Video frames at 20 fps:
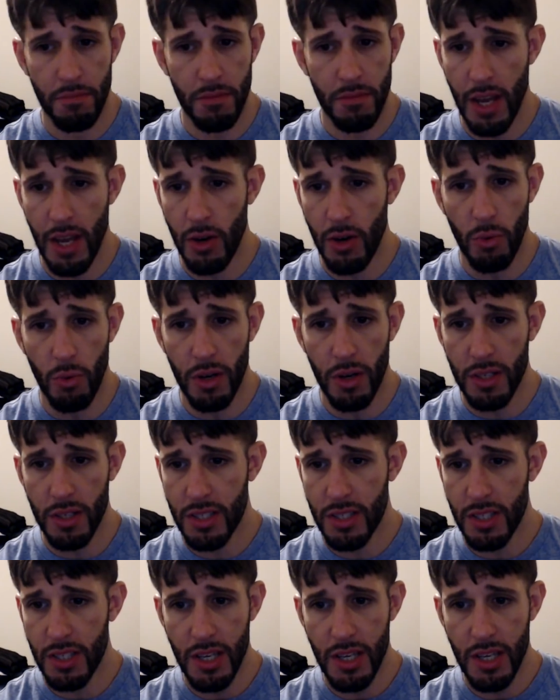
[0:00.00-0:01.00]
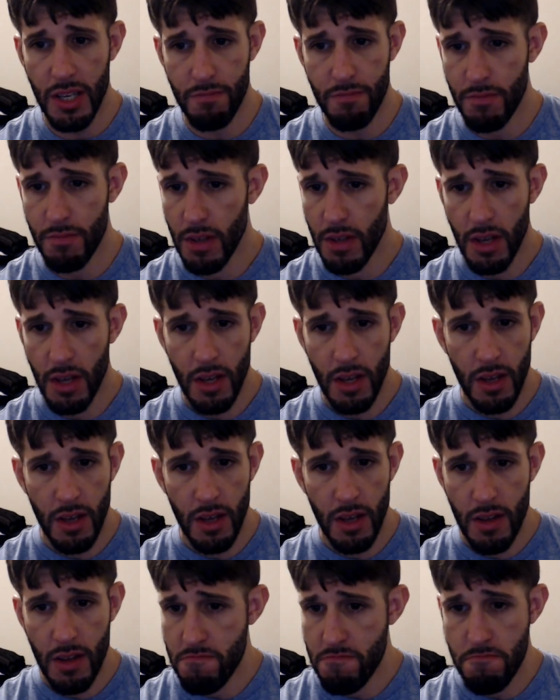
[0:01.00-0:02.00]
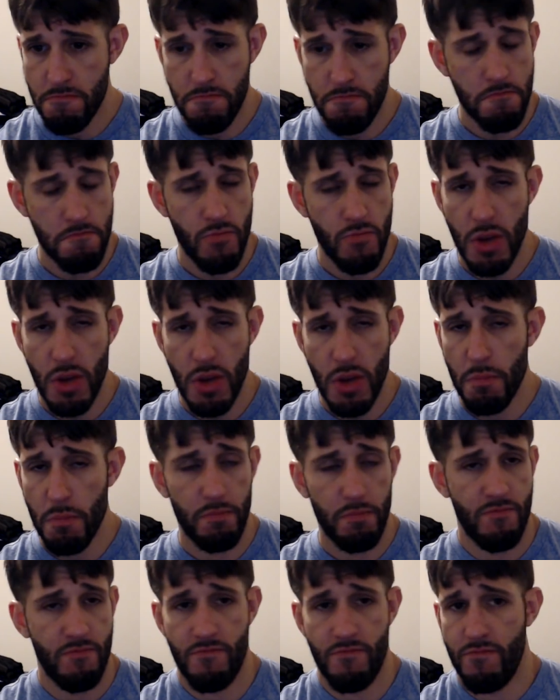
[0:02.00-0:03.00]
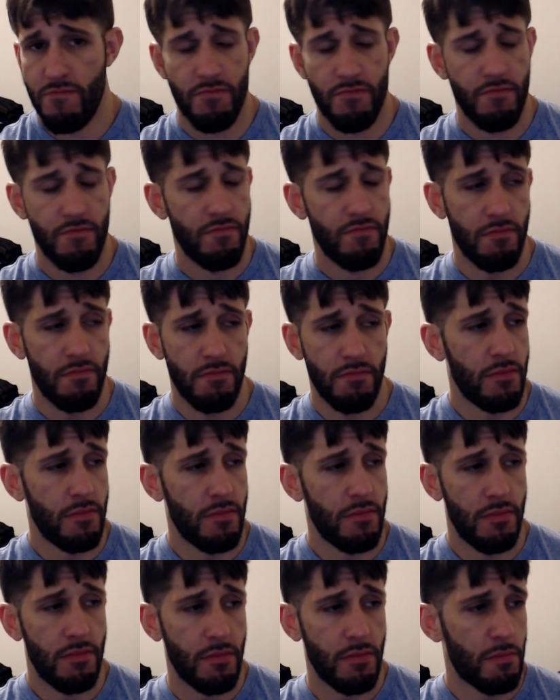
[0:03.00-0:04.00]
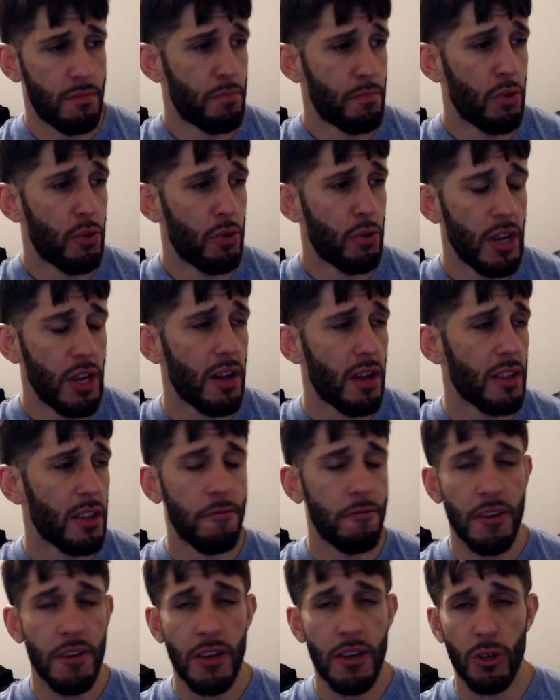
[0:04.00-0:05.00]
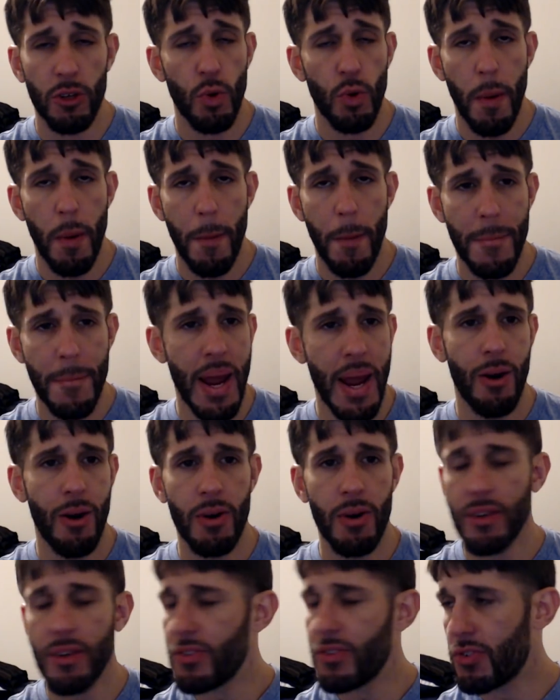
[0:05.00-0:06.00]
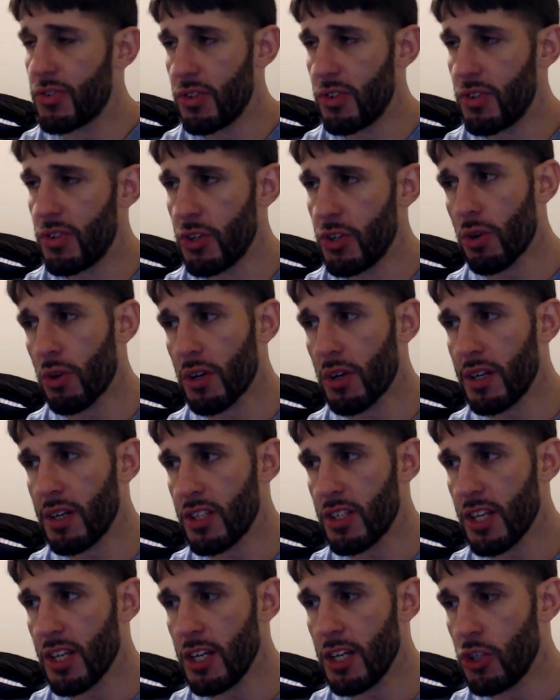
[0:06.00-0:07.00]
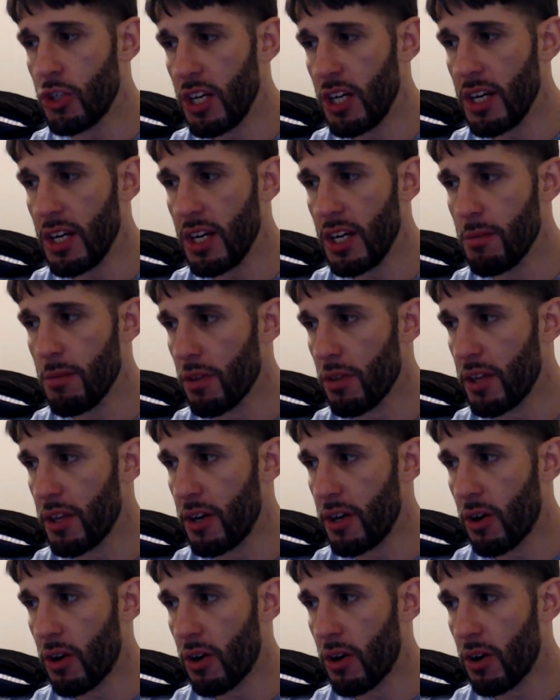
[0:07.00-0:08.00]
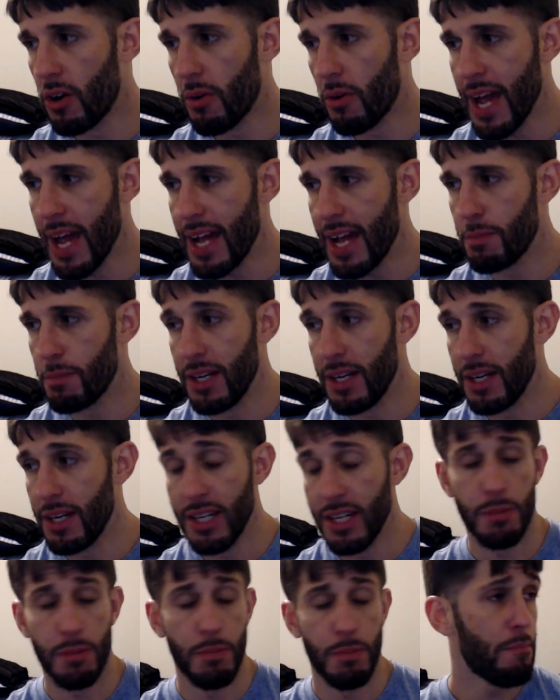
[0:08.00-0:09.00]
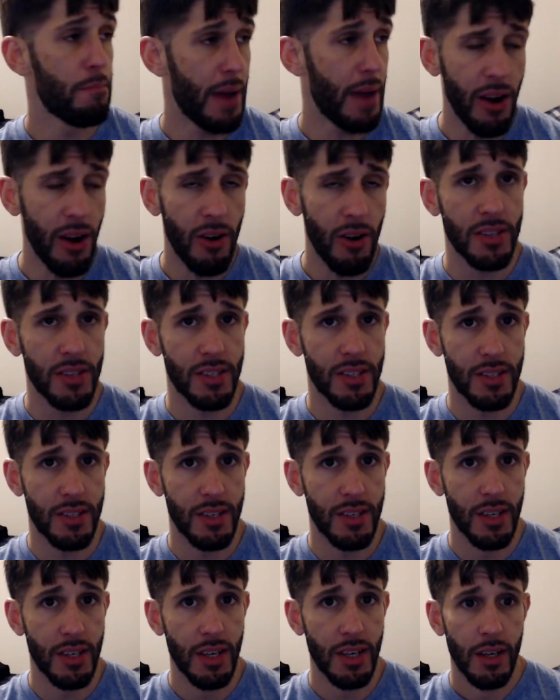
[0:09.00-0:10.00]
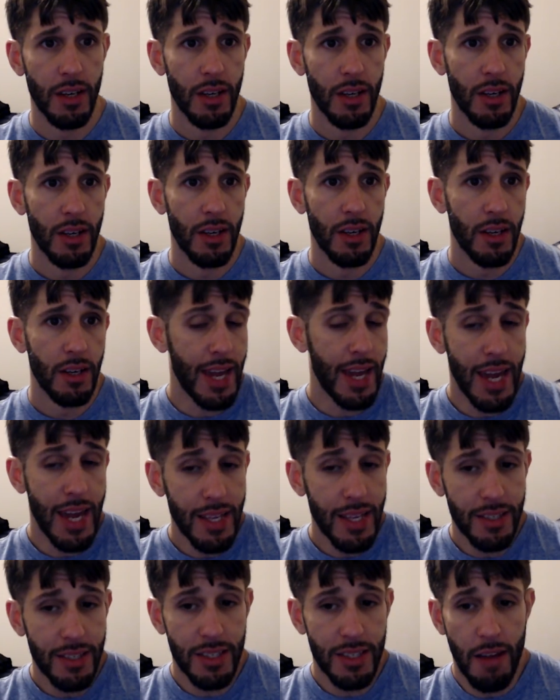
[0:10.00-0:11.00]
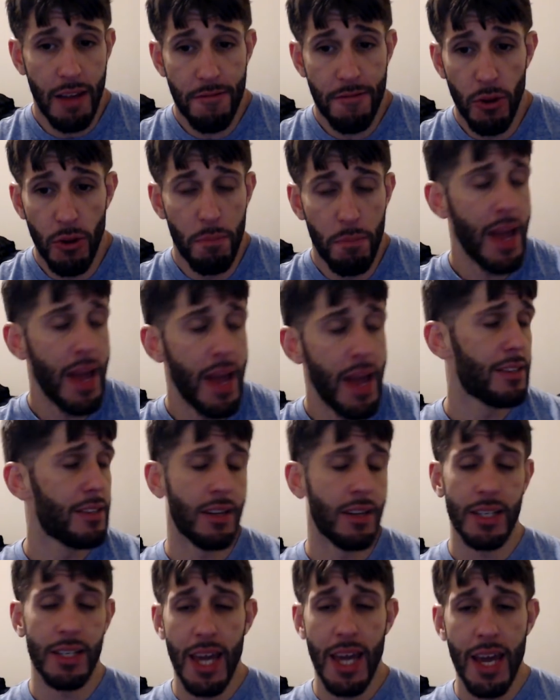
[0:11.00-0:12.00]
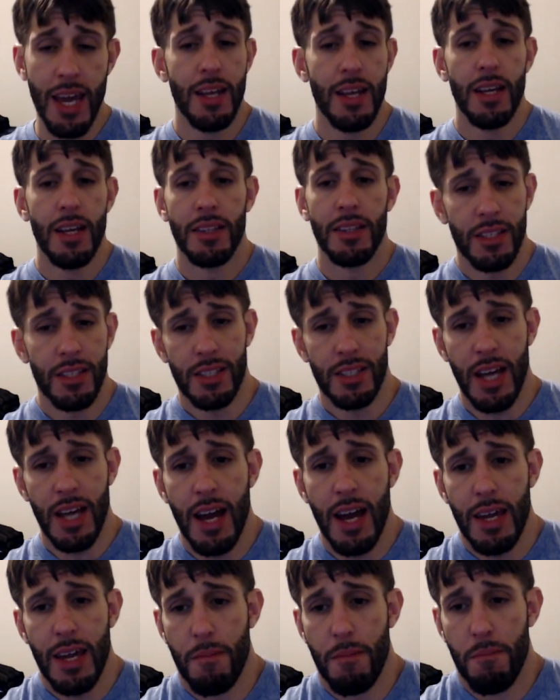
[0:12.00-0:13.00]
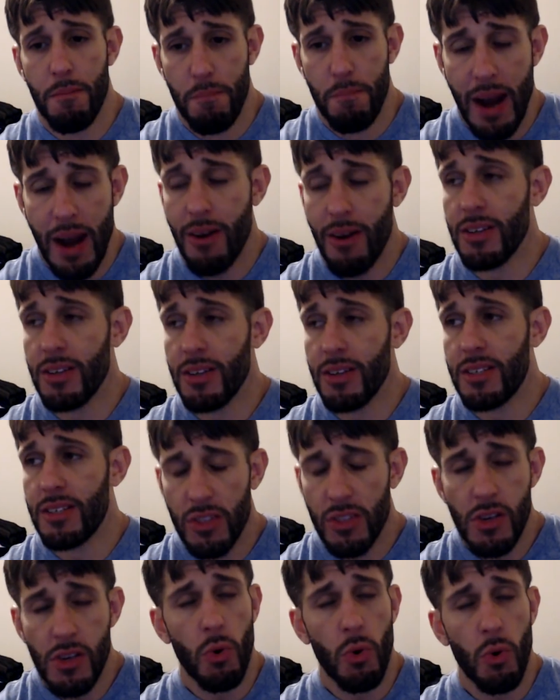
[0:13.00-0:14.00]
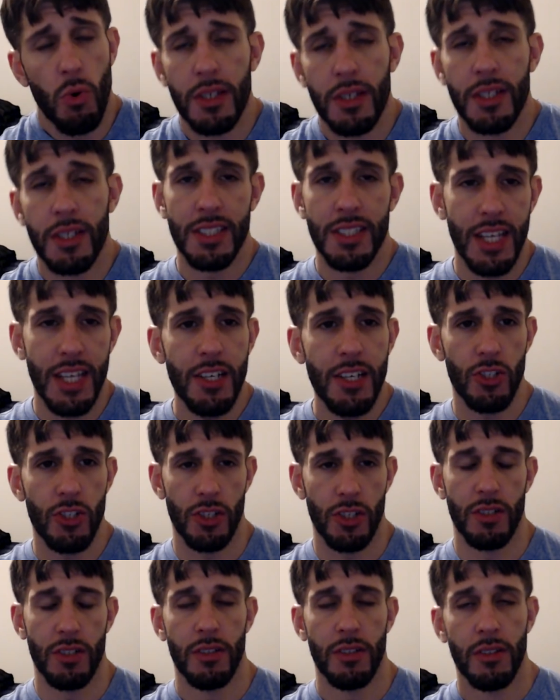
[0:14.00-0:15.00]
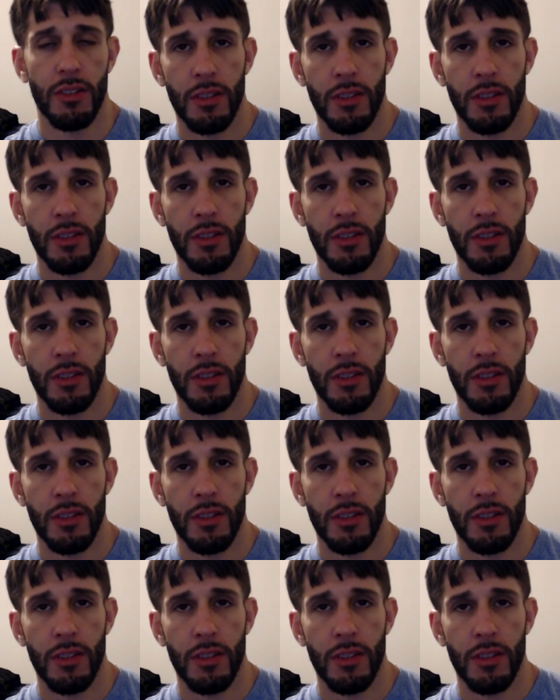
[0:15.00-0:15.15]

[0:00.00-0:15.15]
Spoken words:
I don't want to see them put him on the field to embarrass this organization any more than it already has been. And it's been embarrassed. I hate this. I feel bad. Again, this guy embarrasses the organization.